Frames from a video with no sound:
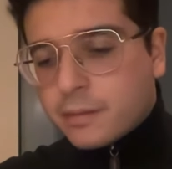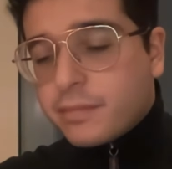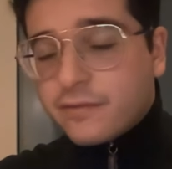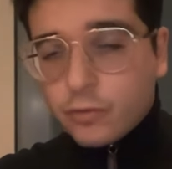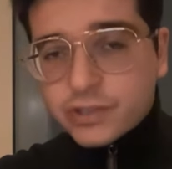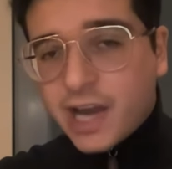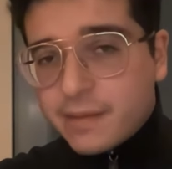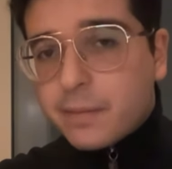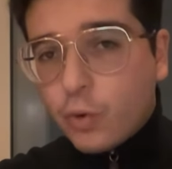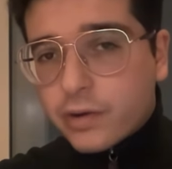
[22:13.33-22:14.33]
before
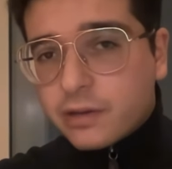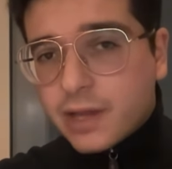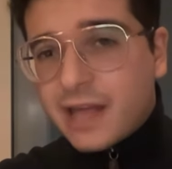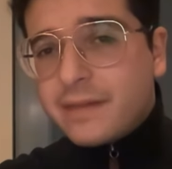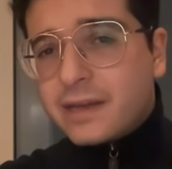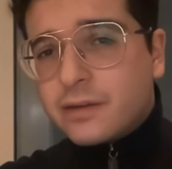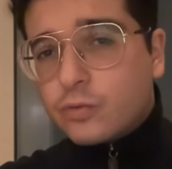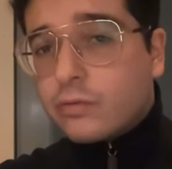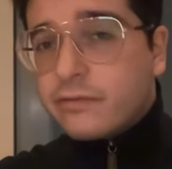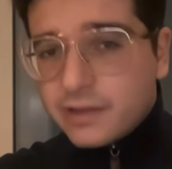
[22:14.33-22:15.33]
time immemorial, and then
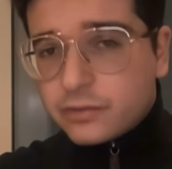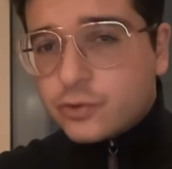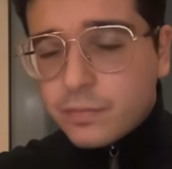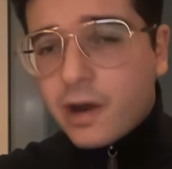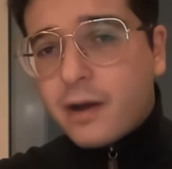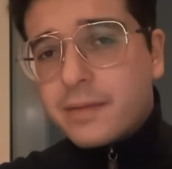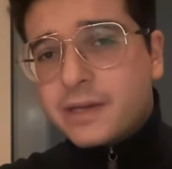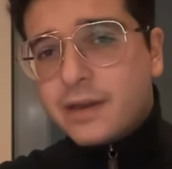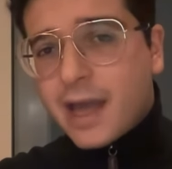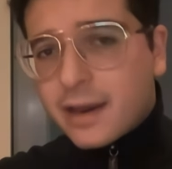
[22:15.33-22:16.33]
revealed to
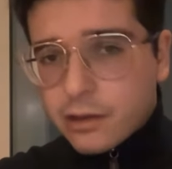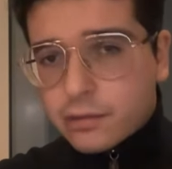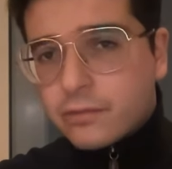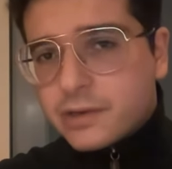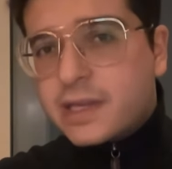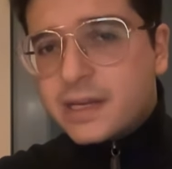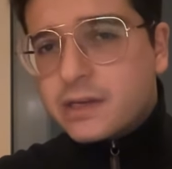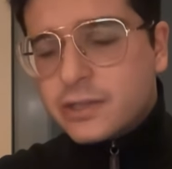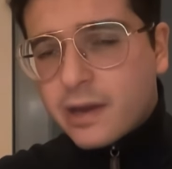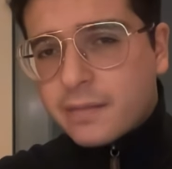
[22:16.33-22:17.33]
Muhammad at a certain date
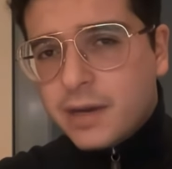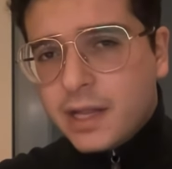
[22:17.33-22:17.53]
and time.